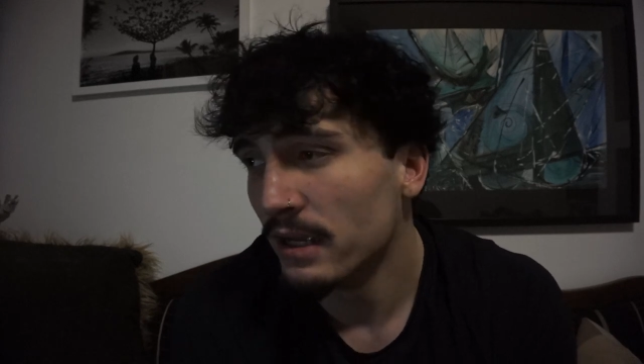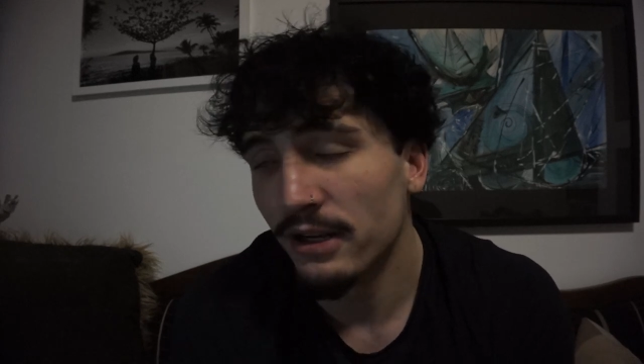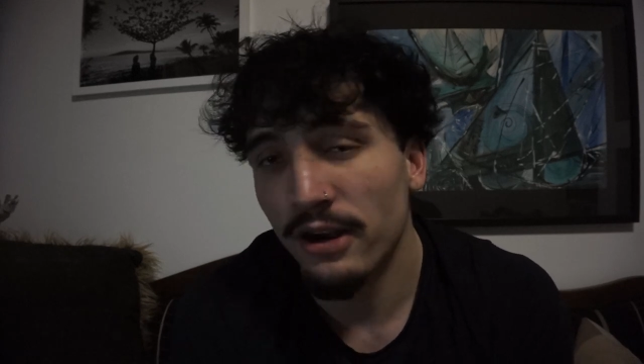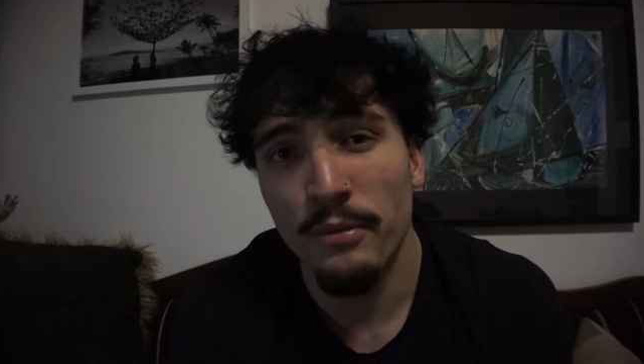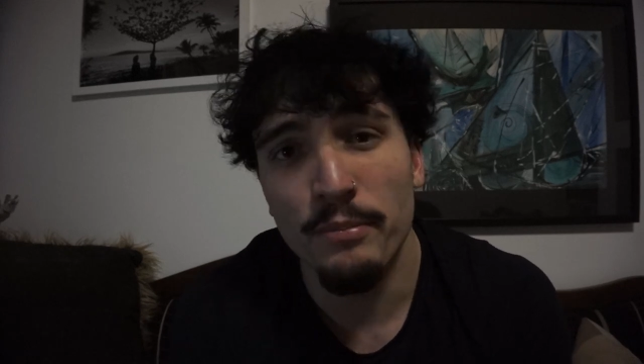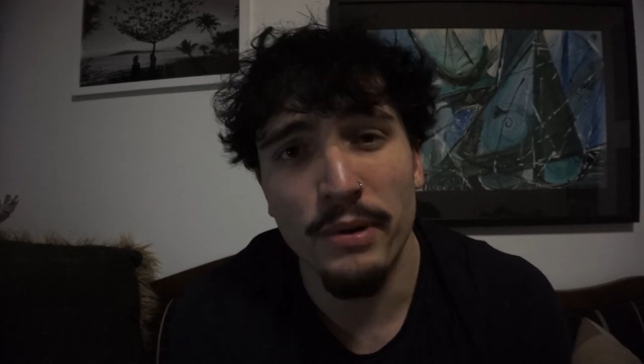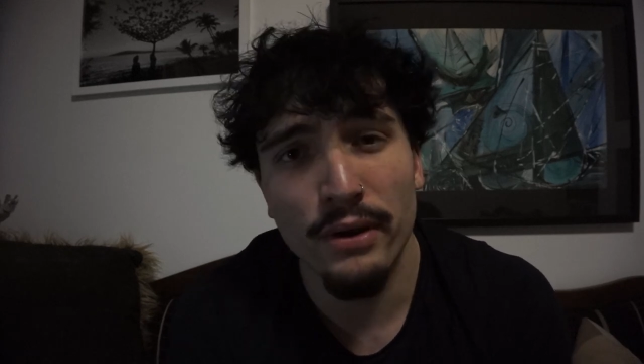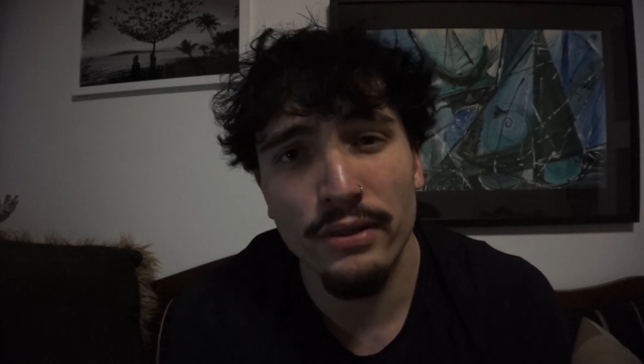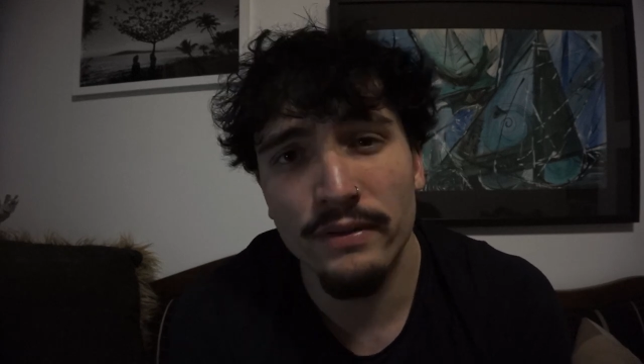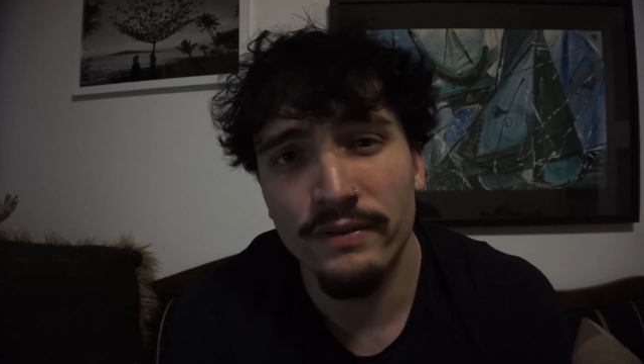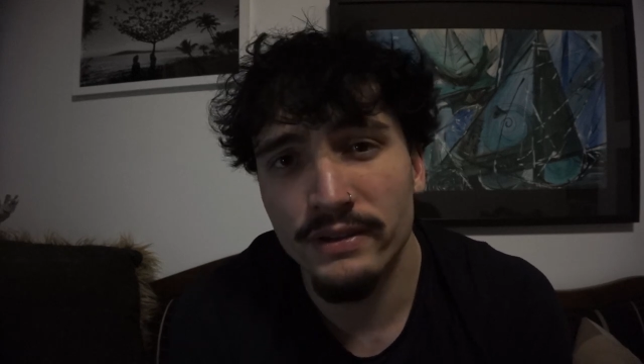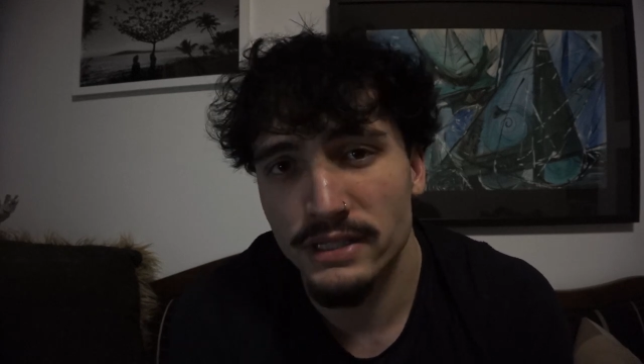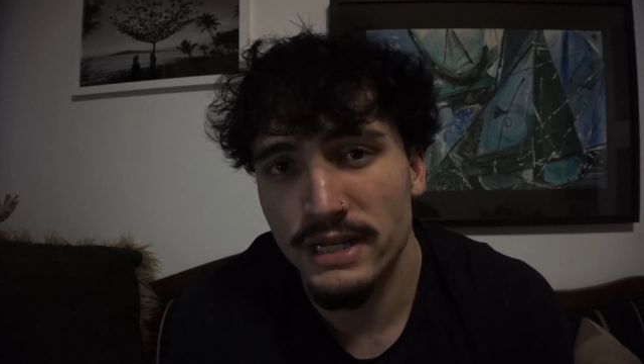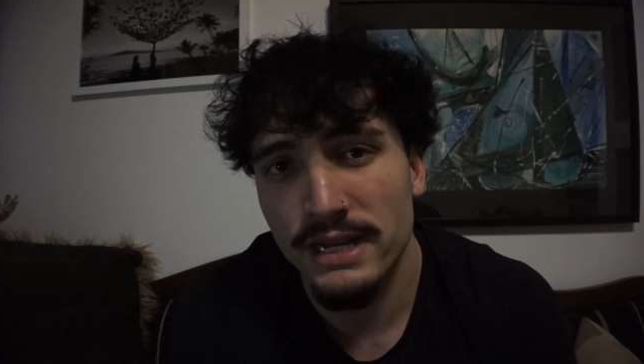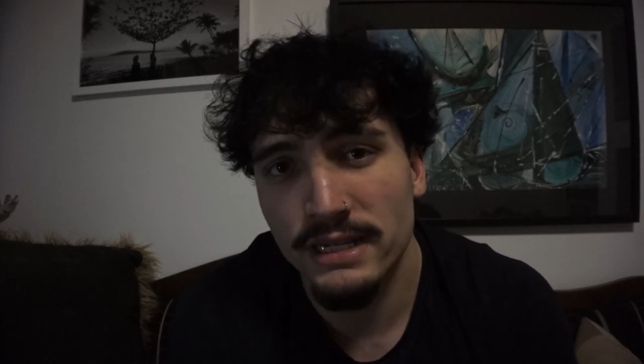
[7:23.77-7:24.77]
you know, build the
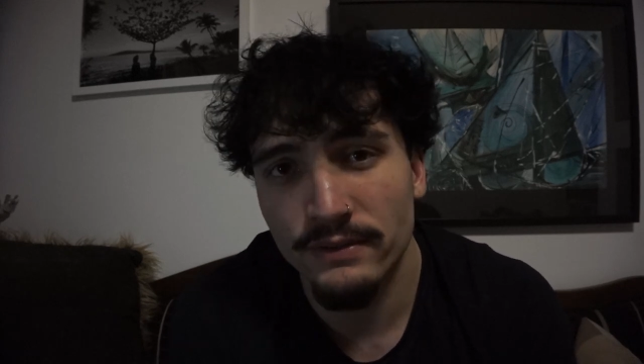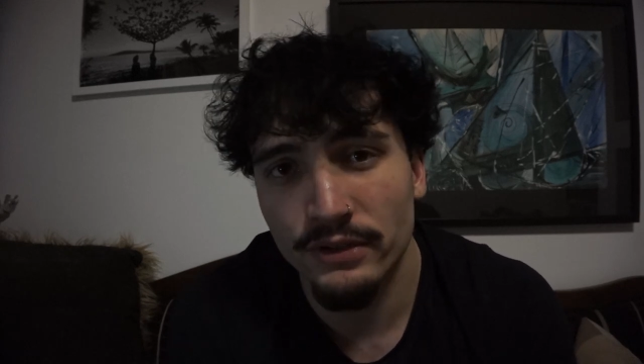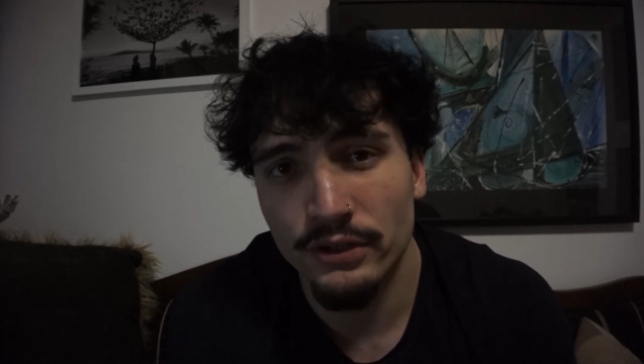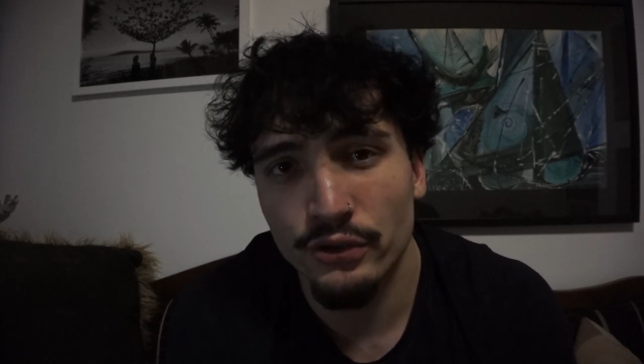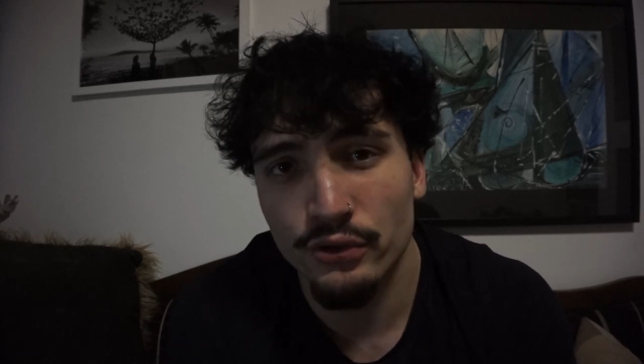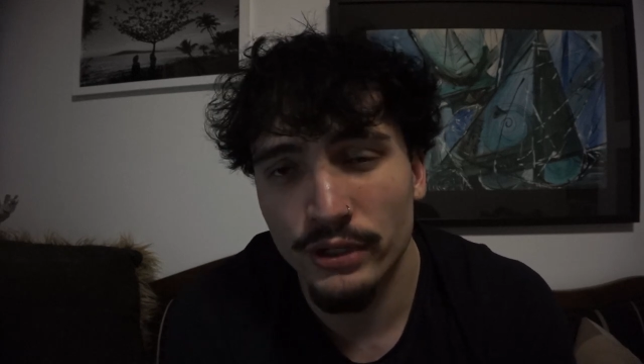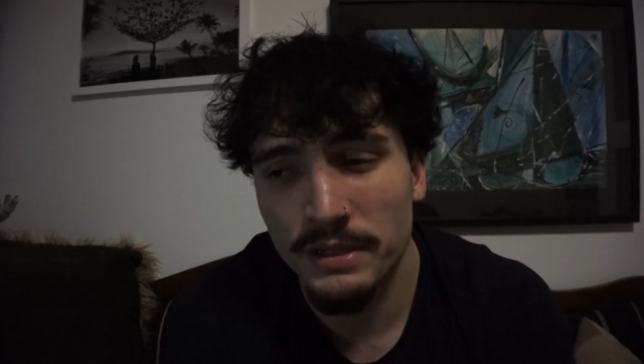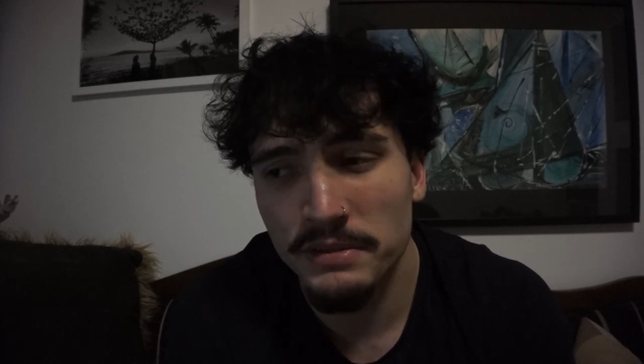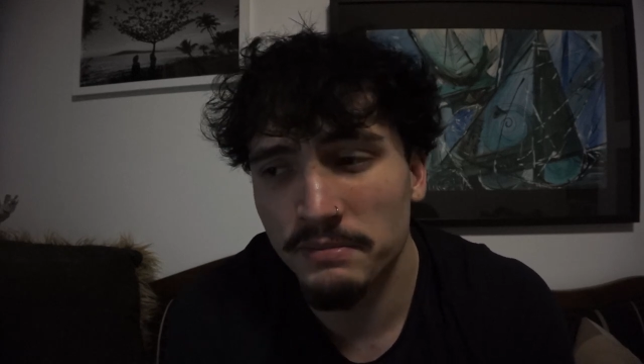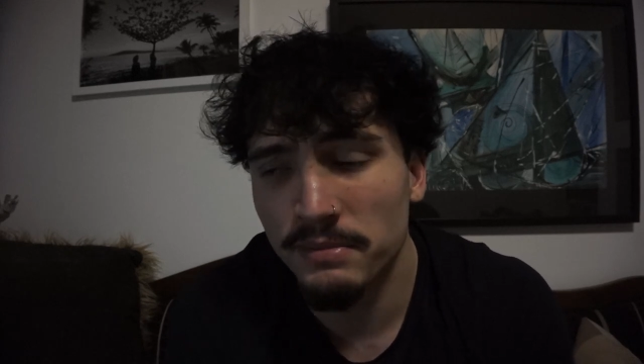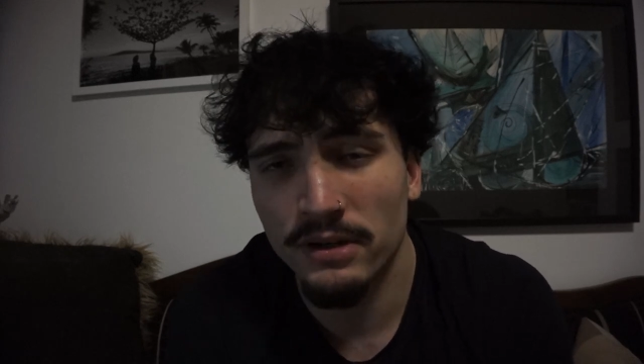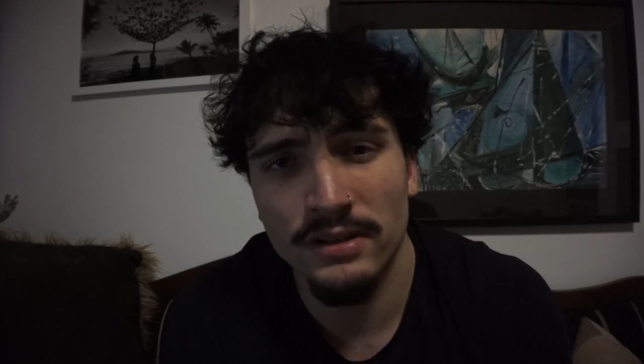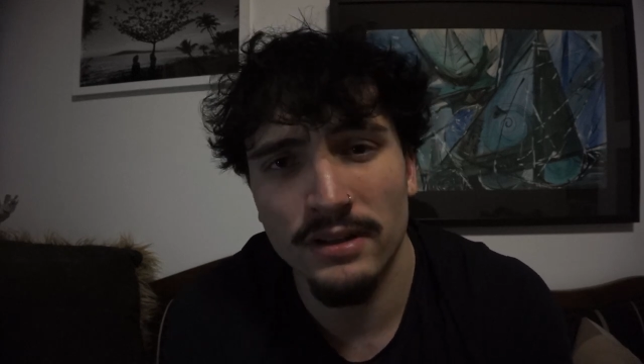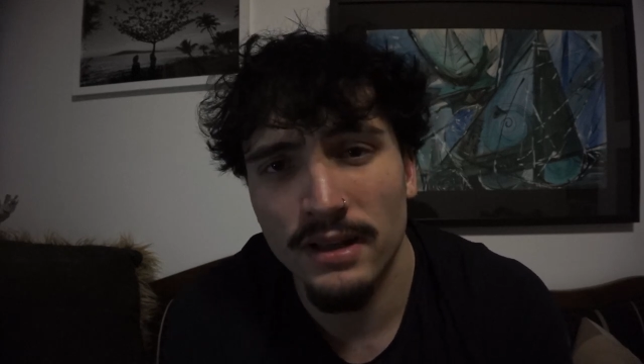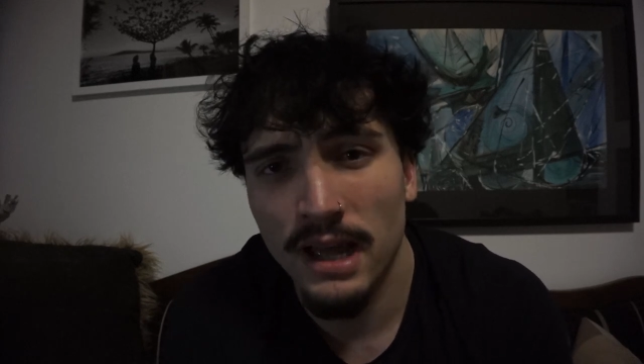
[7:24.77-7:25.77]
physiques of your dreams,
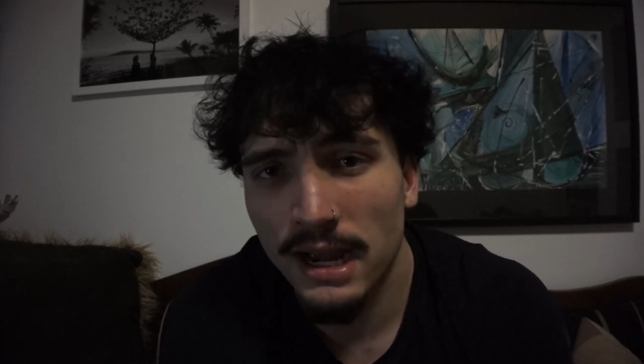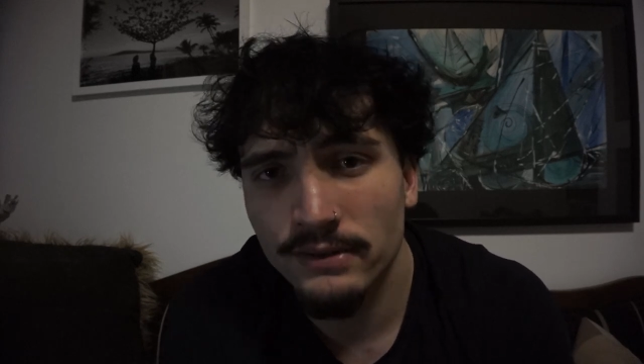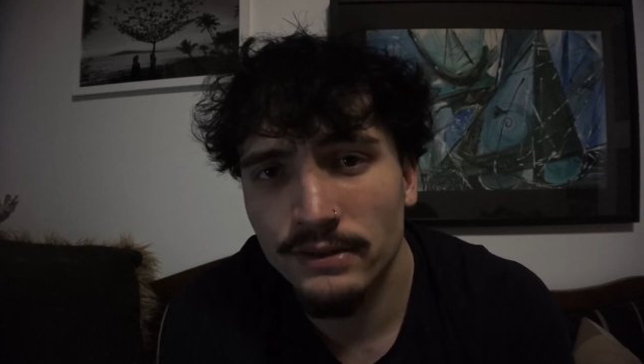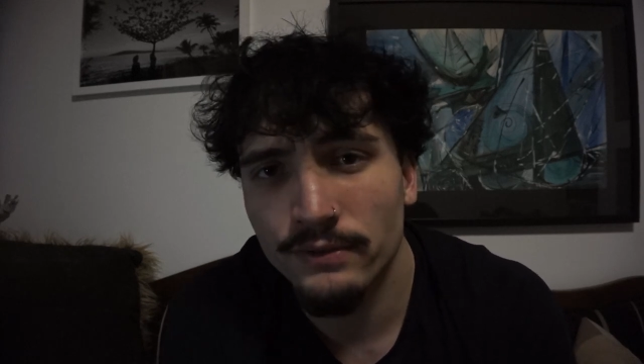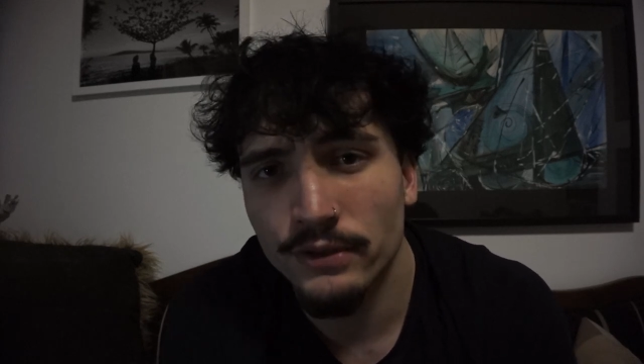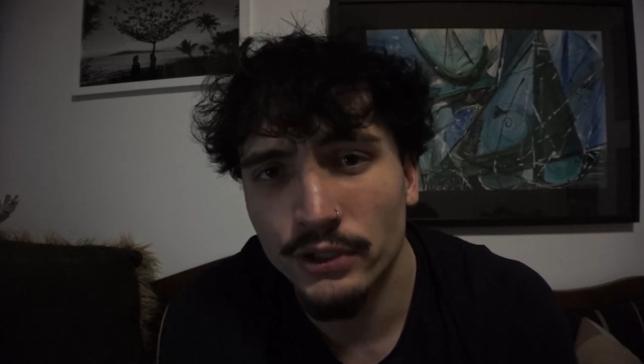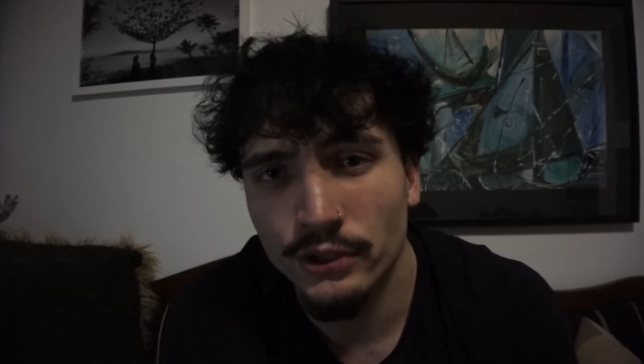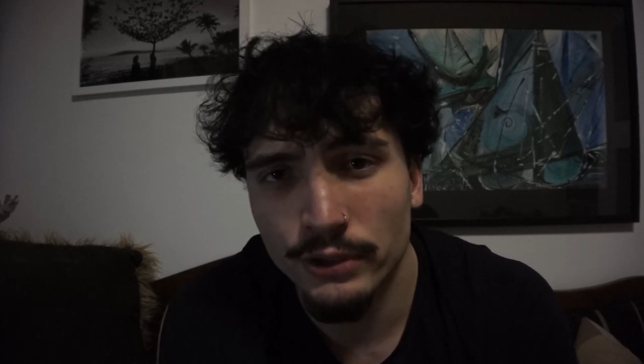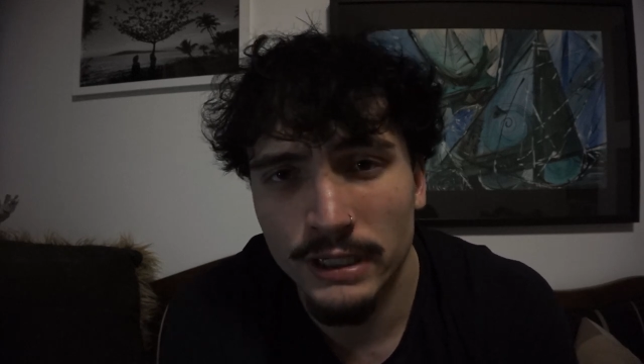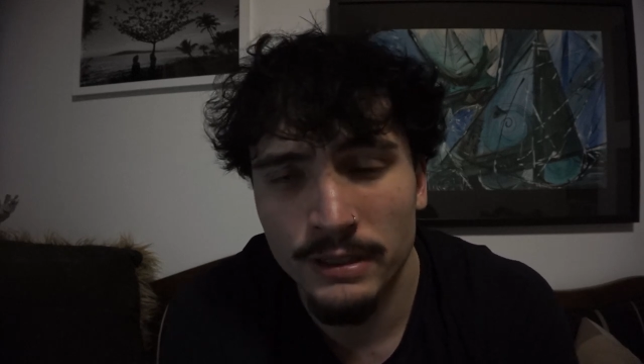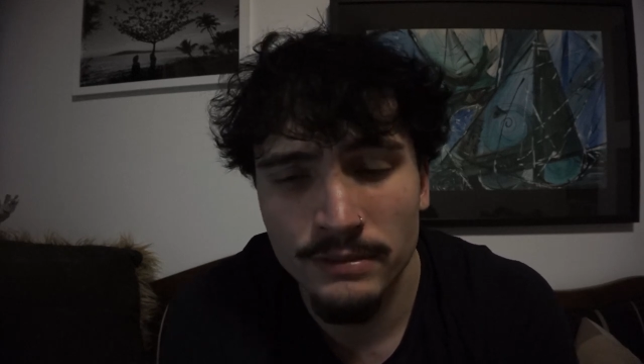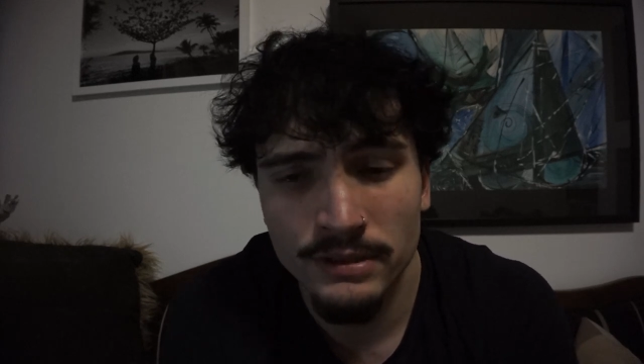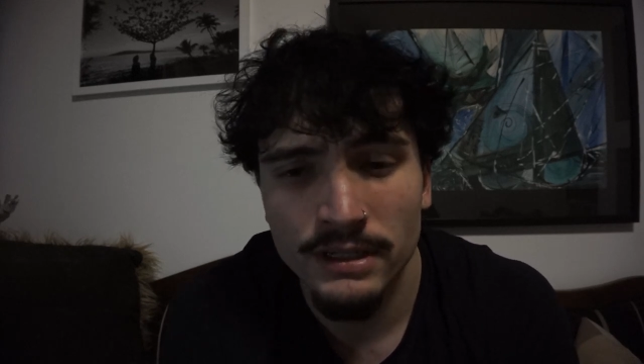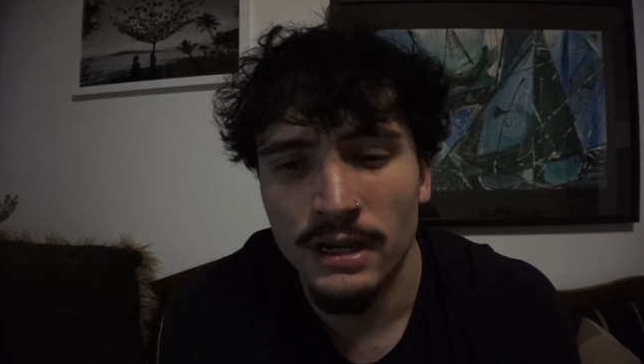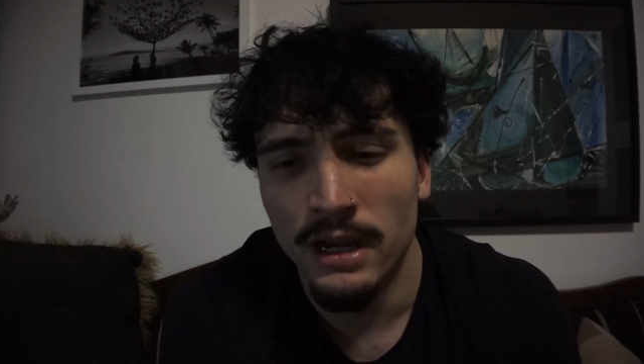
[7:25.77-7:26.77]
build the lives of your
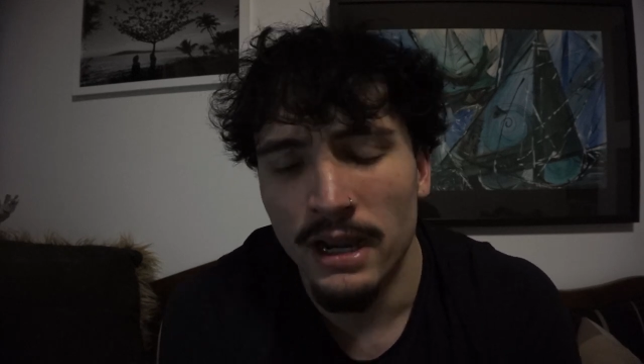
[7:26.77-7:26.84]
dreams,